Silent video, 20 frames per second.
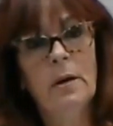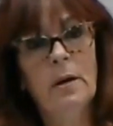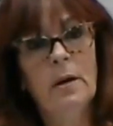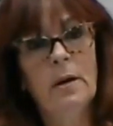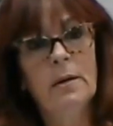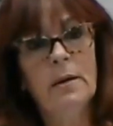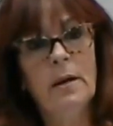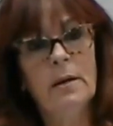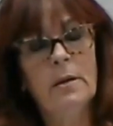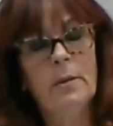
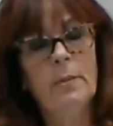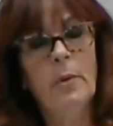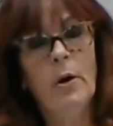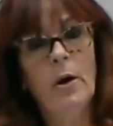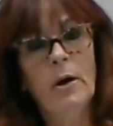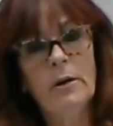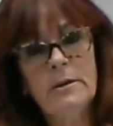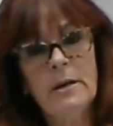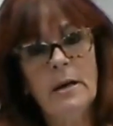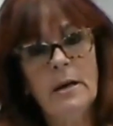that the
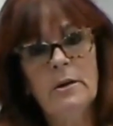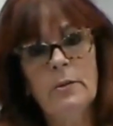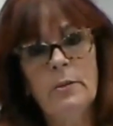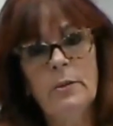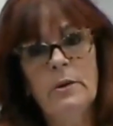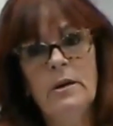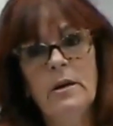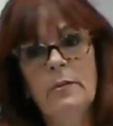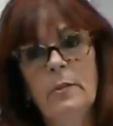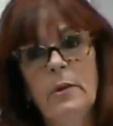bartender
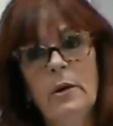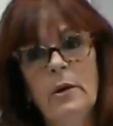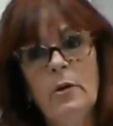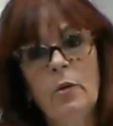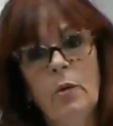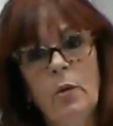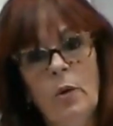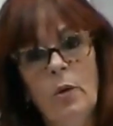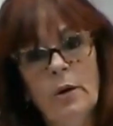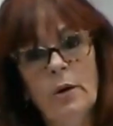would give me
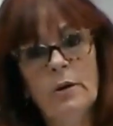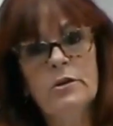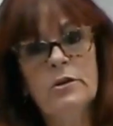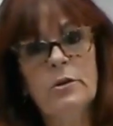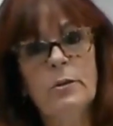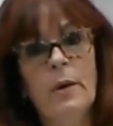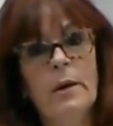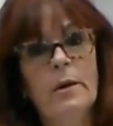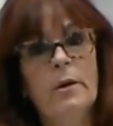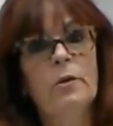quarters
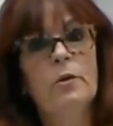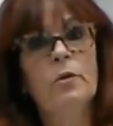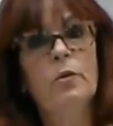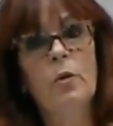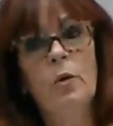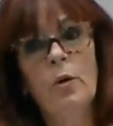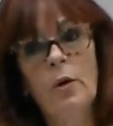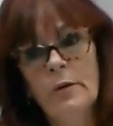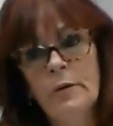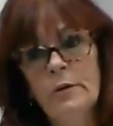so I could
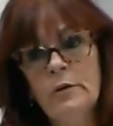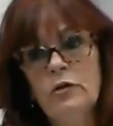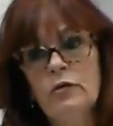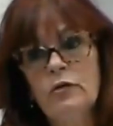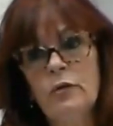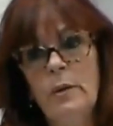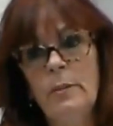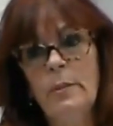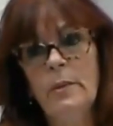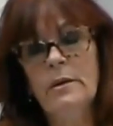call this
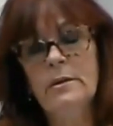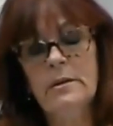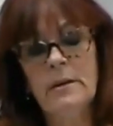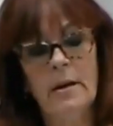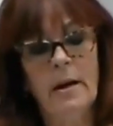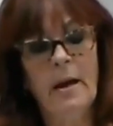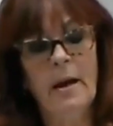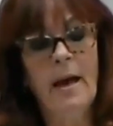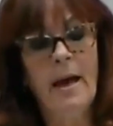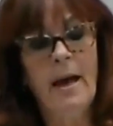treatment
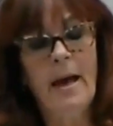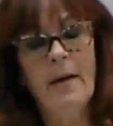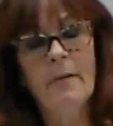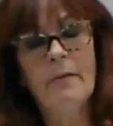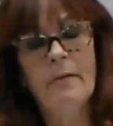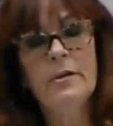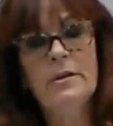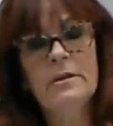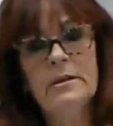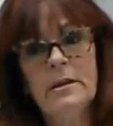center
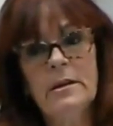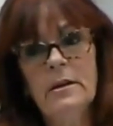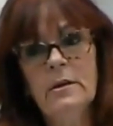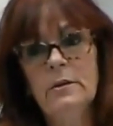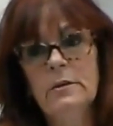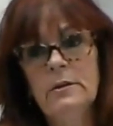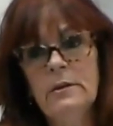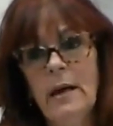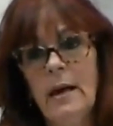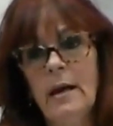every
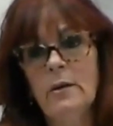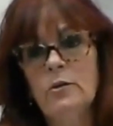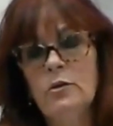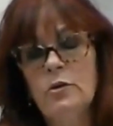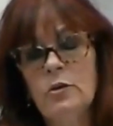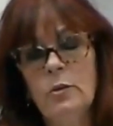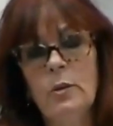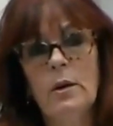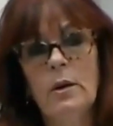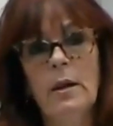single day at
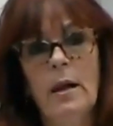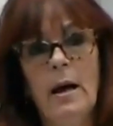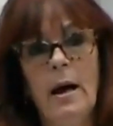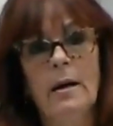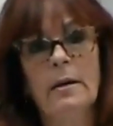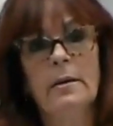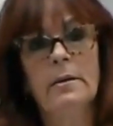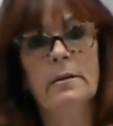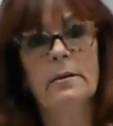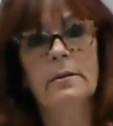2
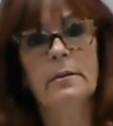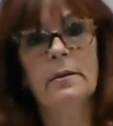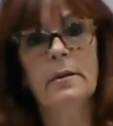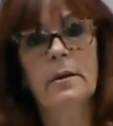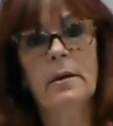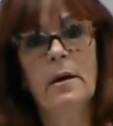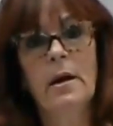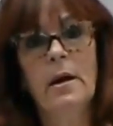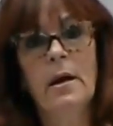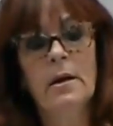o'clock.
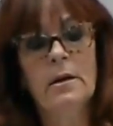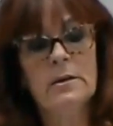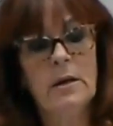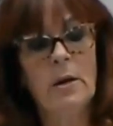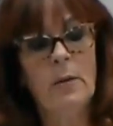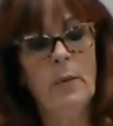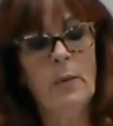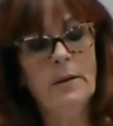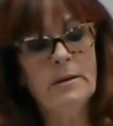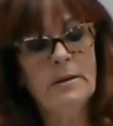Because
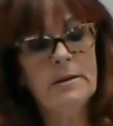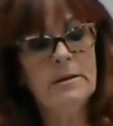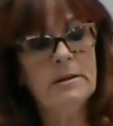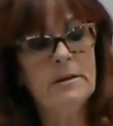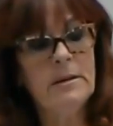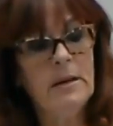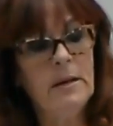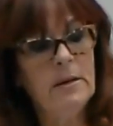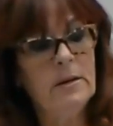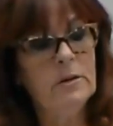I went to
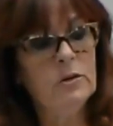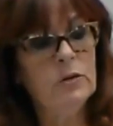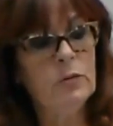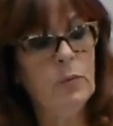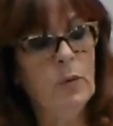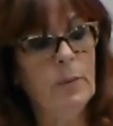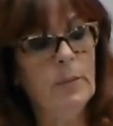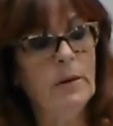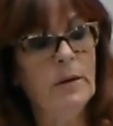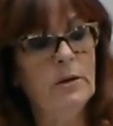see this
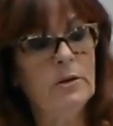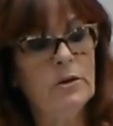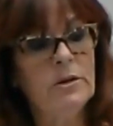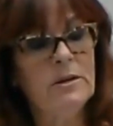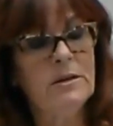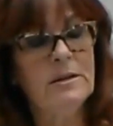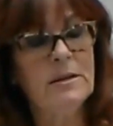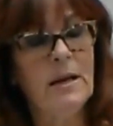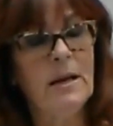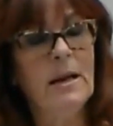woman and
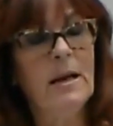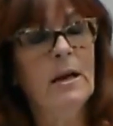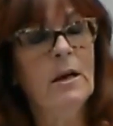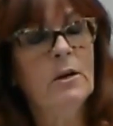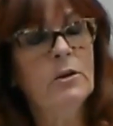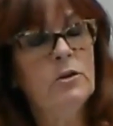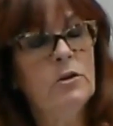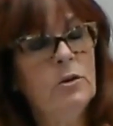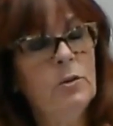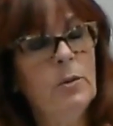she said,
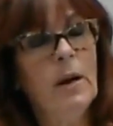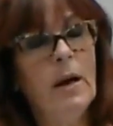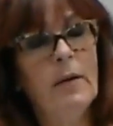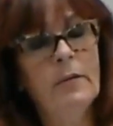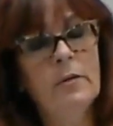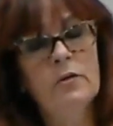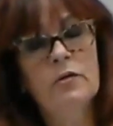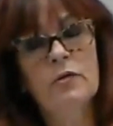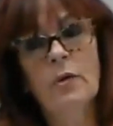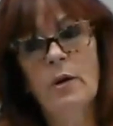do you
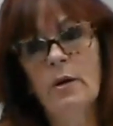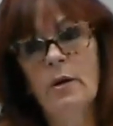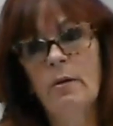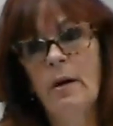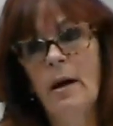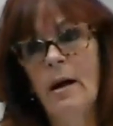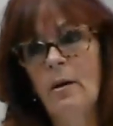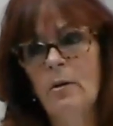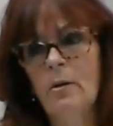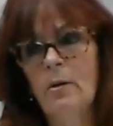have a drug
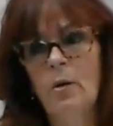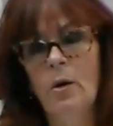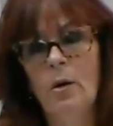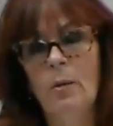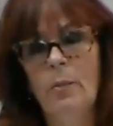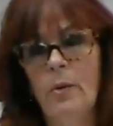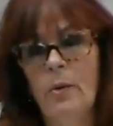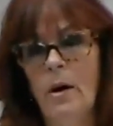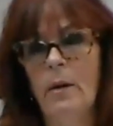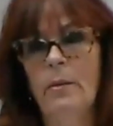or
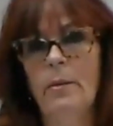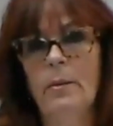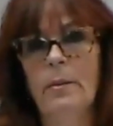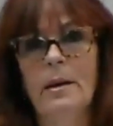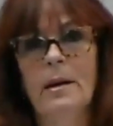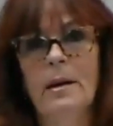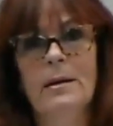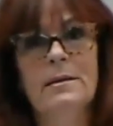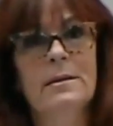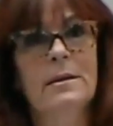alcohol
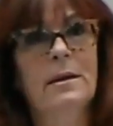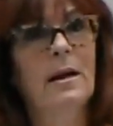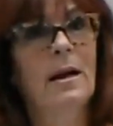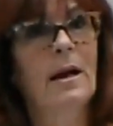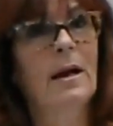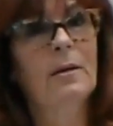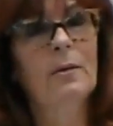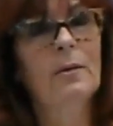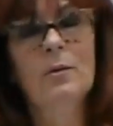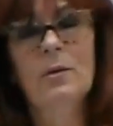problem? And I said,
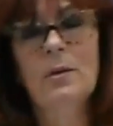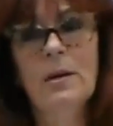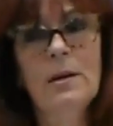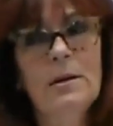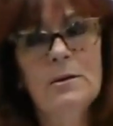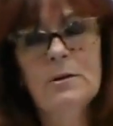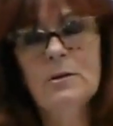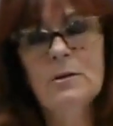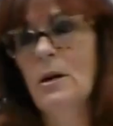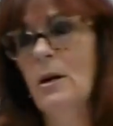I don't
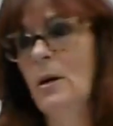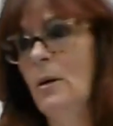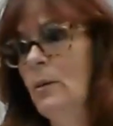think so.